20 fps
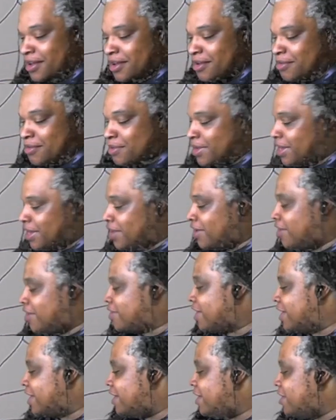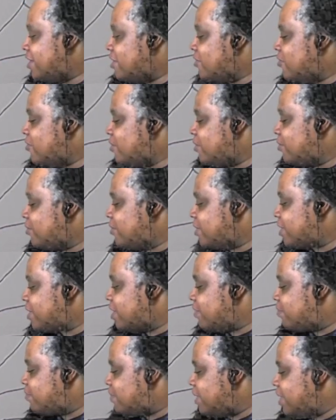But, uh, okay, we're, we're gonna
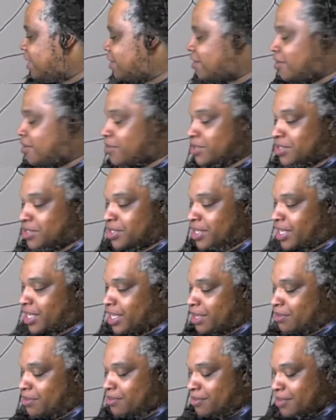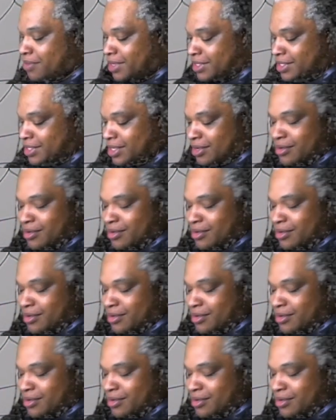play along with your game. Let's go.